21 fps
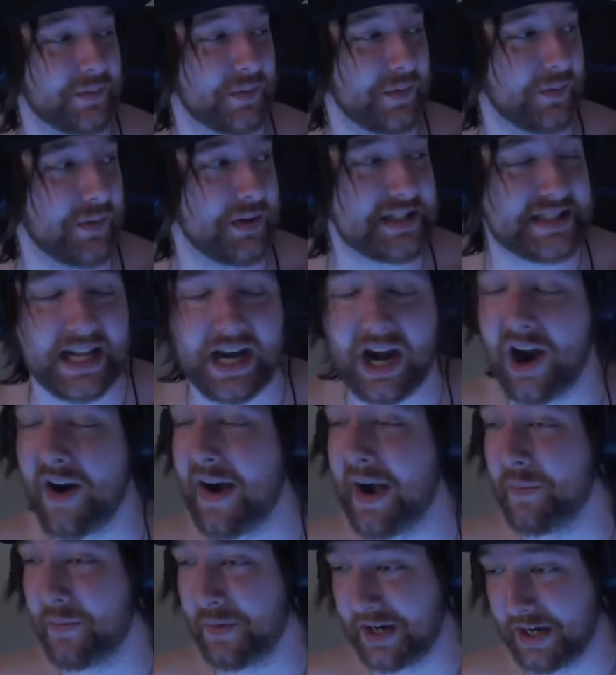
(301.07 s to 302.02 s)
We said, all
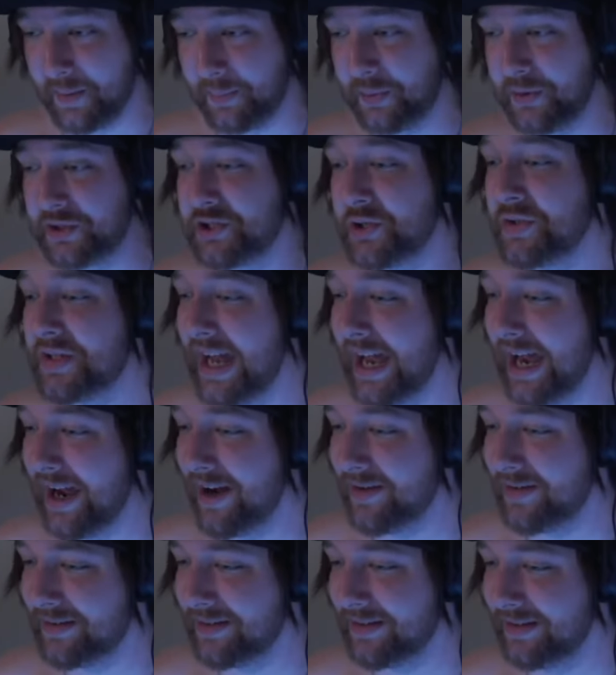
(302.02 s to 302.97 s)
right, we're, we're gonna put you
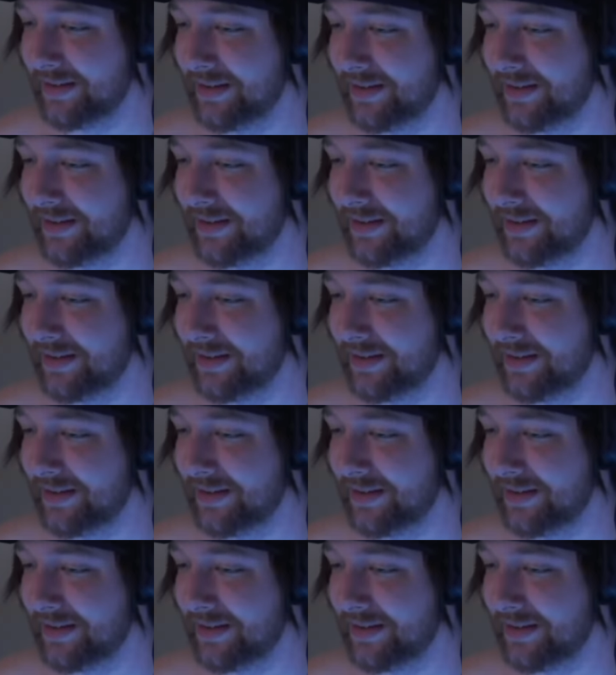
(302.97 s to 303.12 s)
down. that?